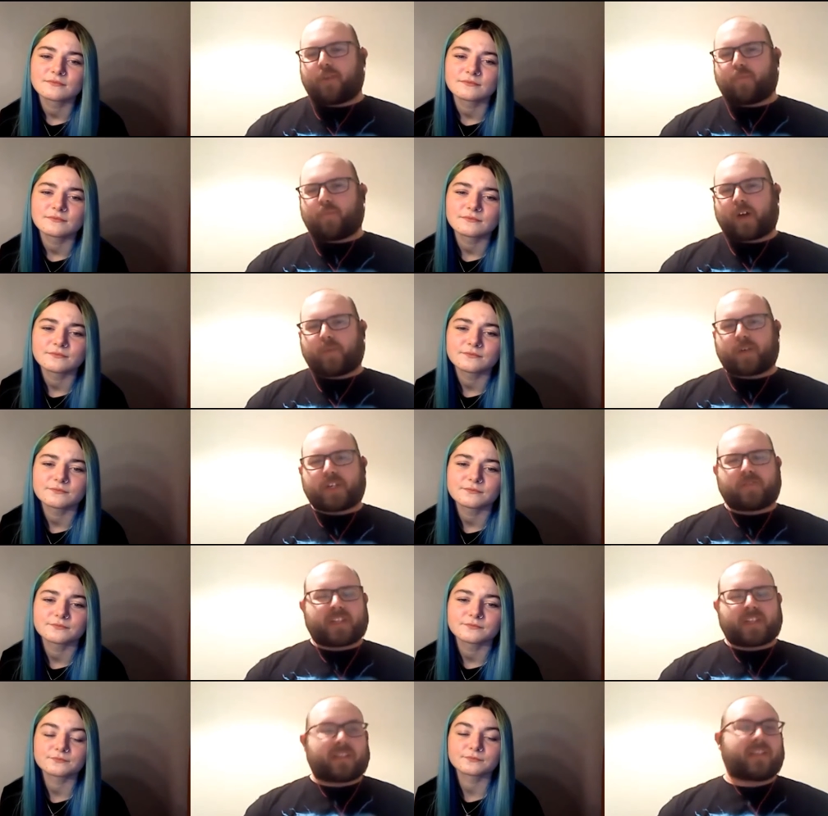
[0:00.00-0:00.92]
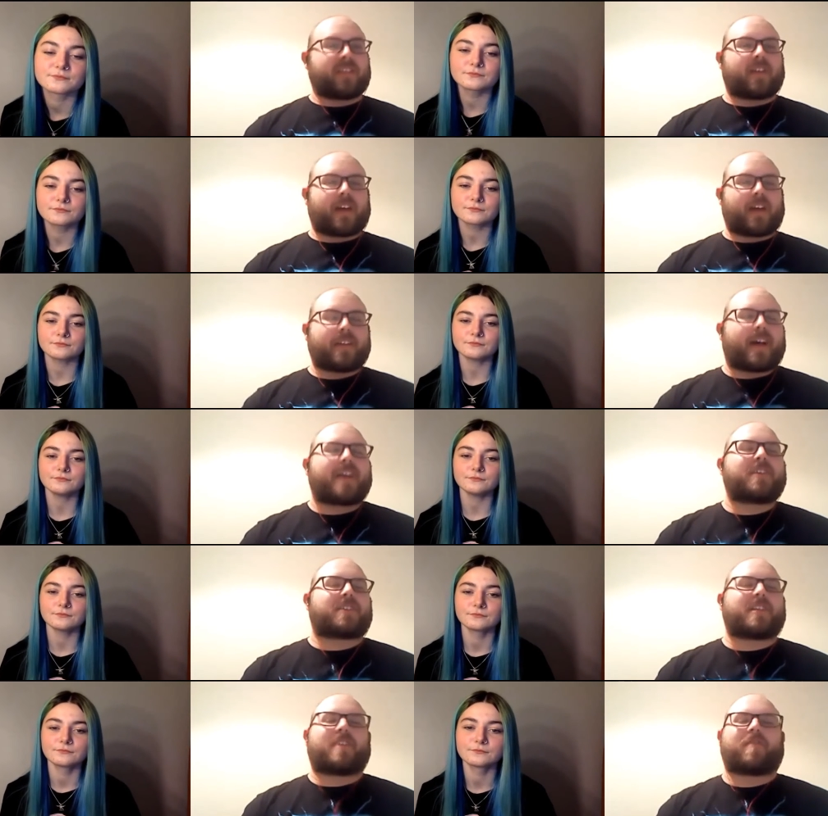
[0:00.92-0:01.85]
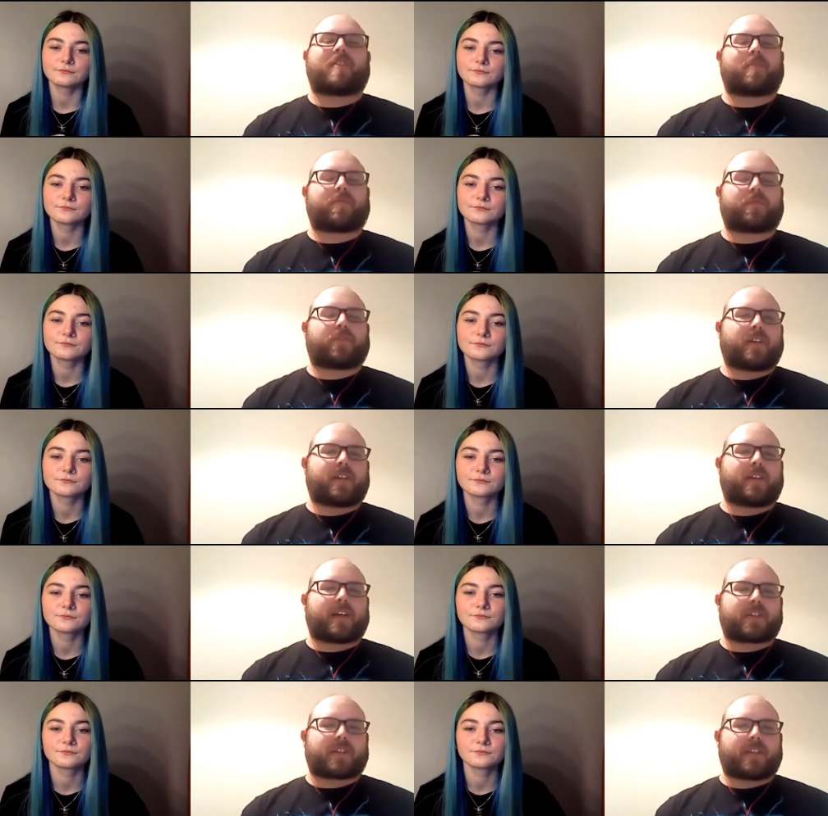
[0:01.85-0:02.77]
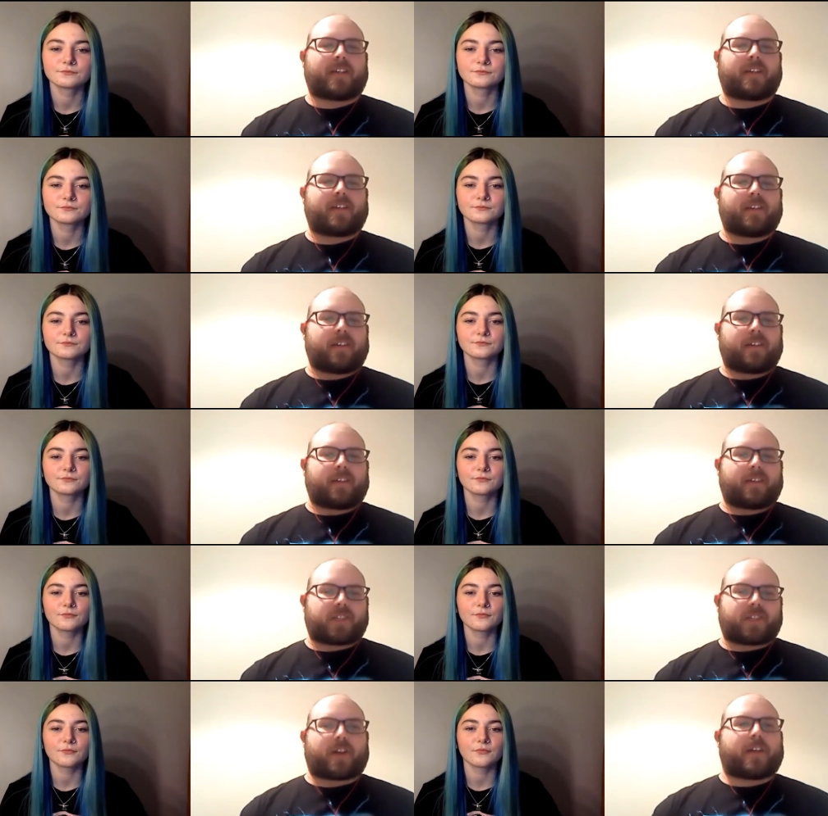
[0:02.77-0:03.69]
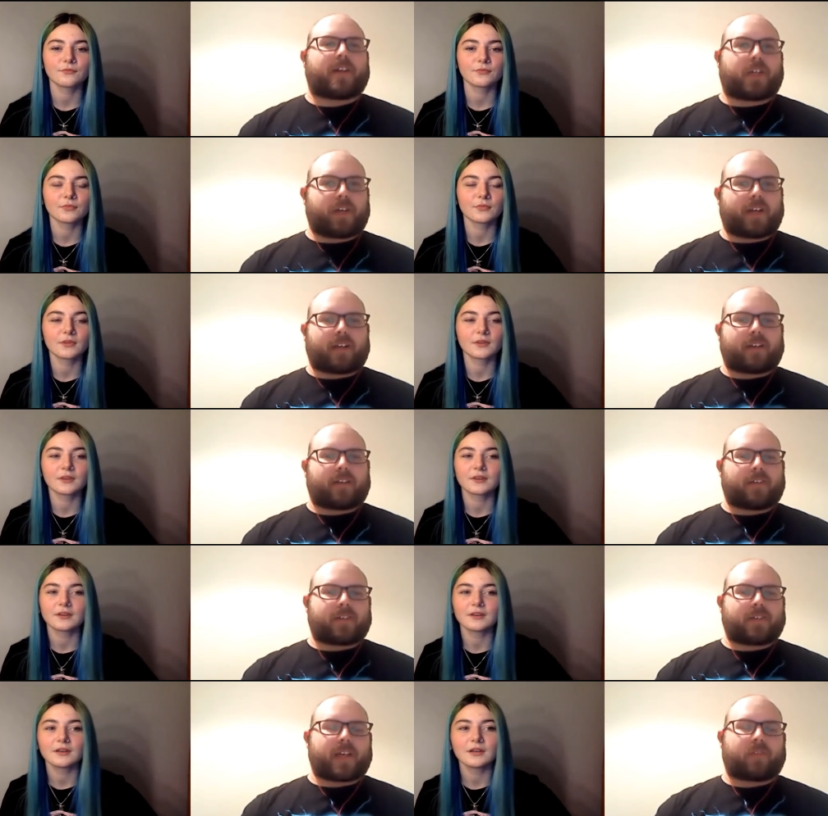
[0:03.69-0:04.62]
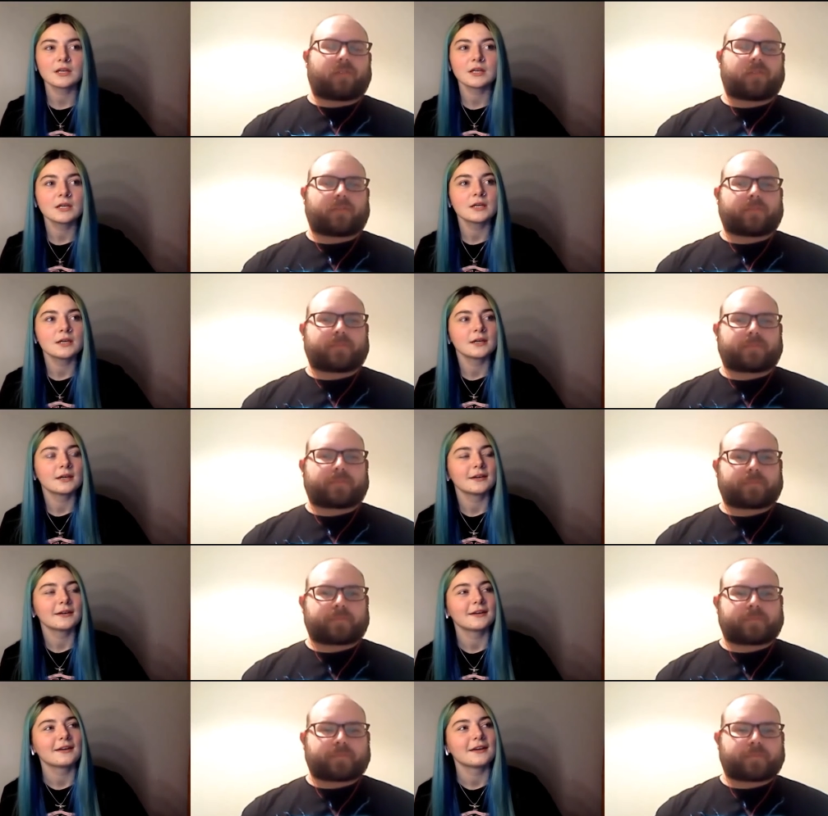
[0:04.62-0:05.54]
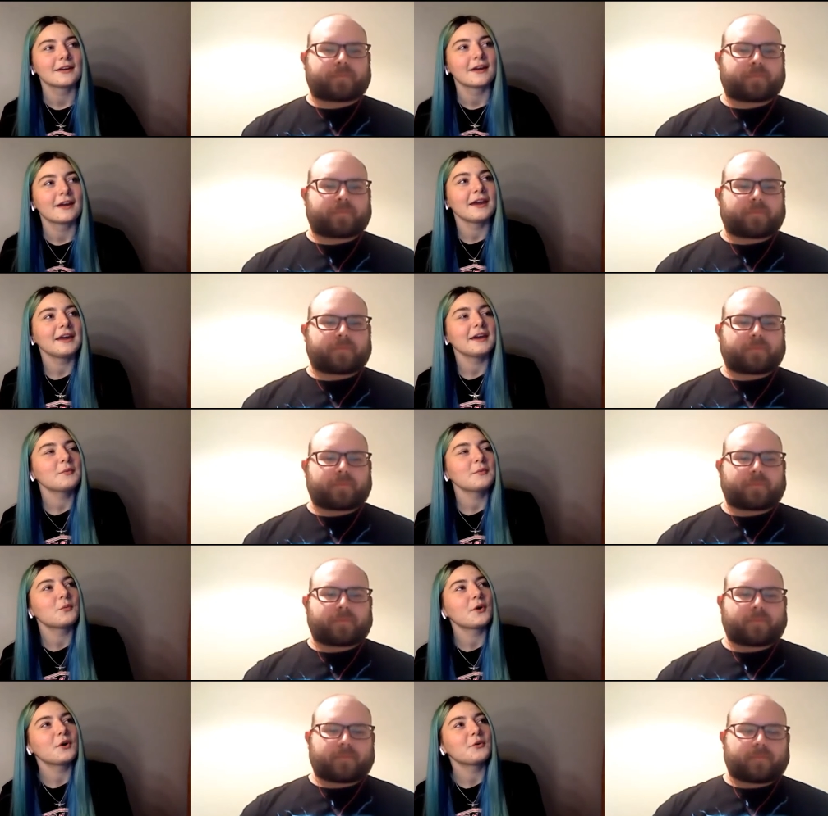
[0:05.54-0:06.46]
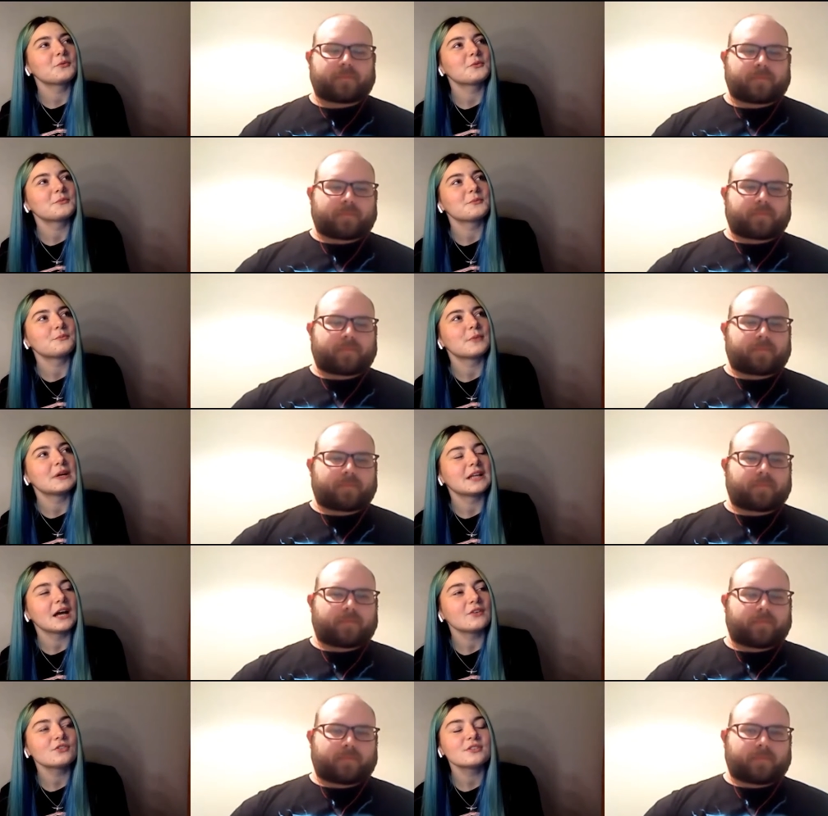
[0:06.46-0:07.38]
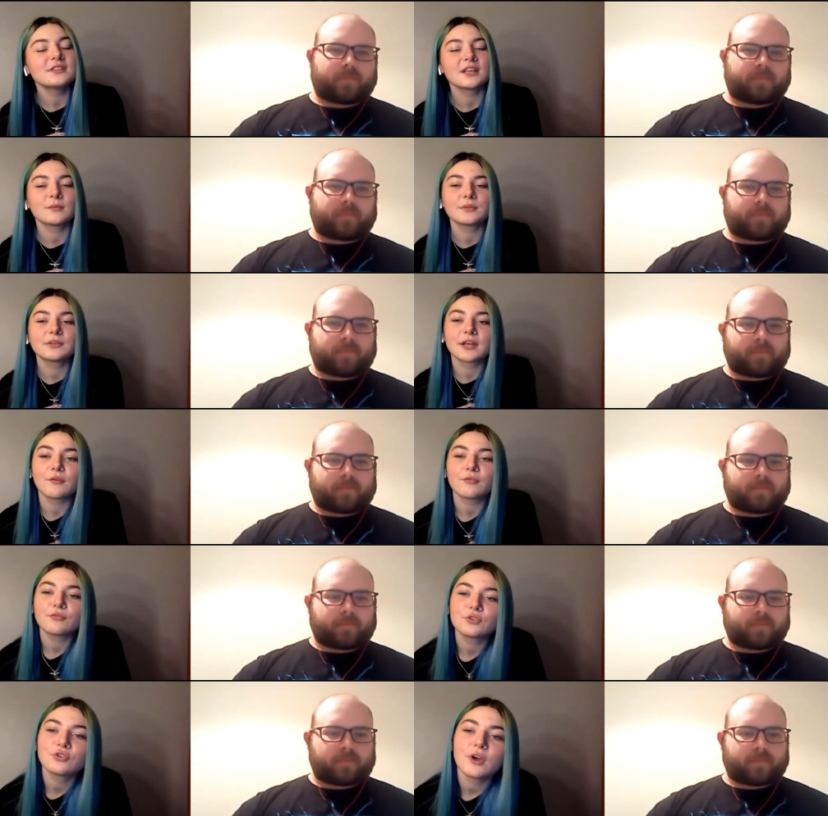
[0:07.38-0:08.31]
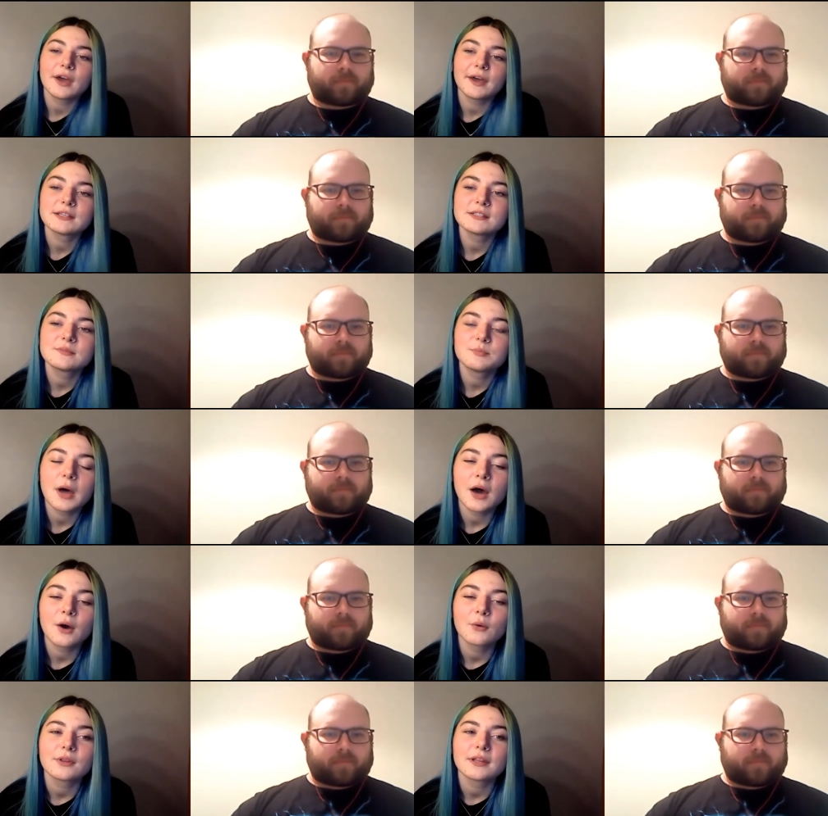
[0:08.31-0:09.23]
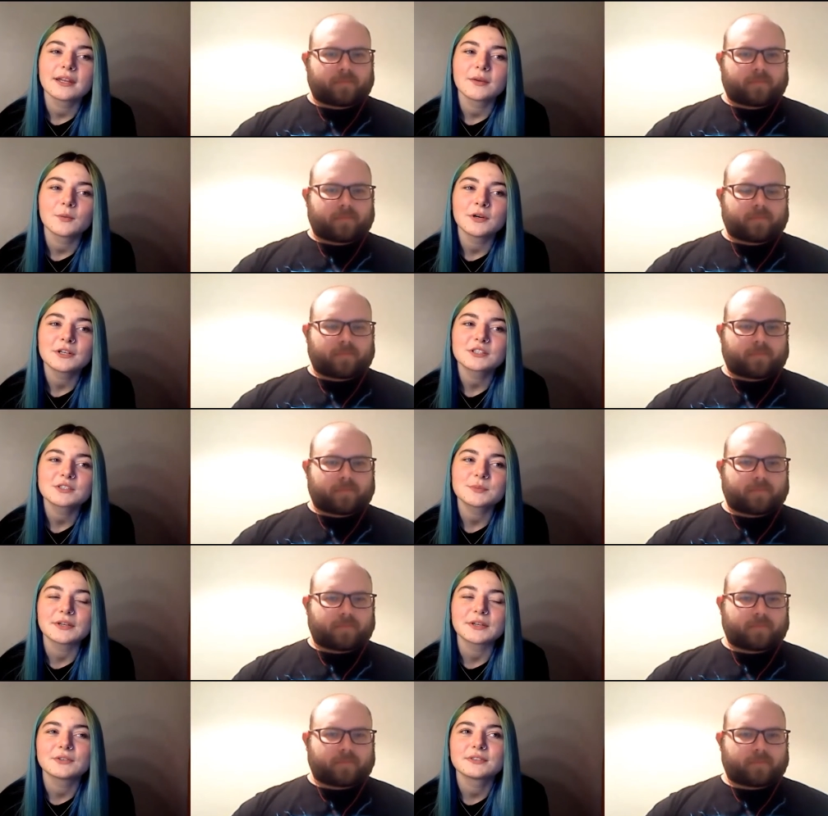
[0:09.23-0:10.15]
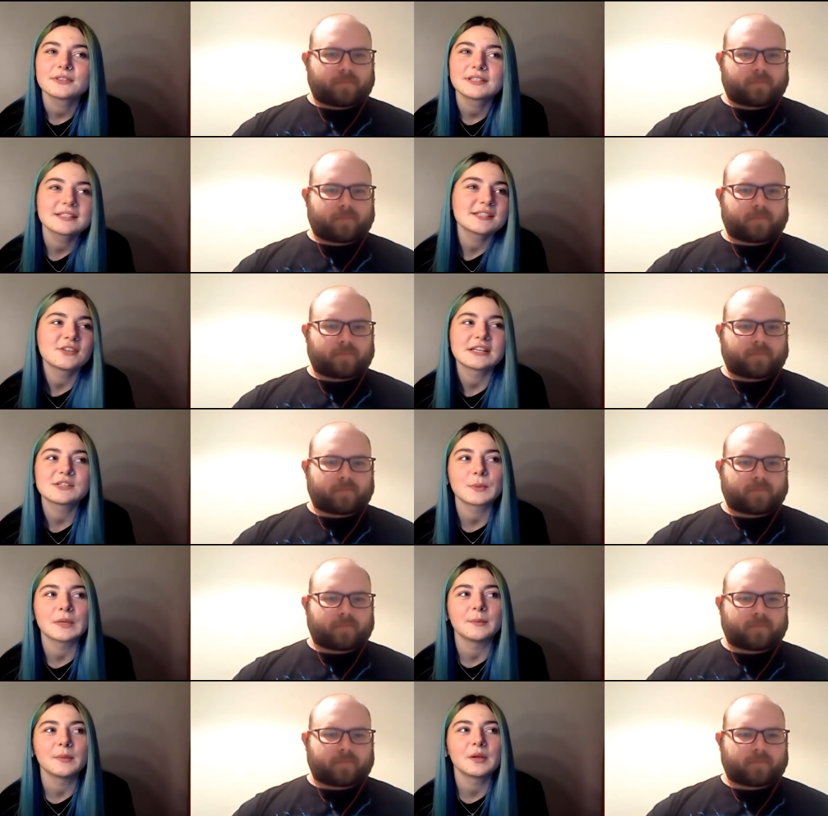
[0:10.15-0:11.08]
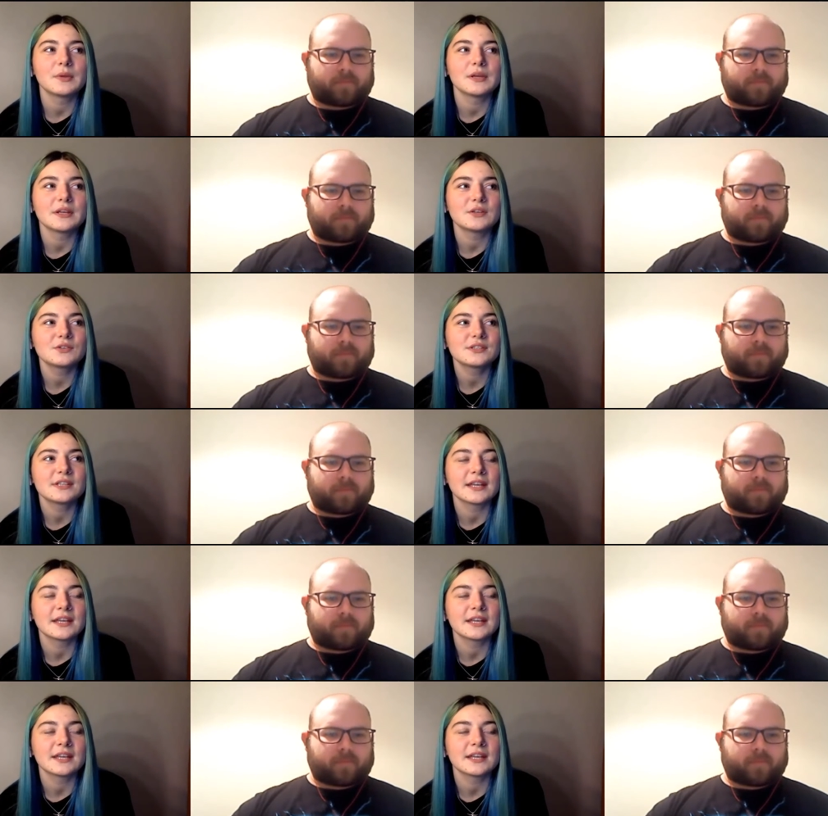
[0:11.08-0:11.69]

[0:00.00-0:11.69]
Speaker 1: how much have you seen, had you seen of it before you'd actually started training yourself?
Speaker 2: Well, my dad used to take me to a few his pals that he works with. He doesn't wrestle anymore, but he used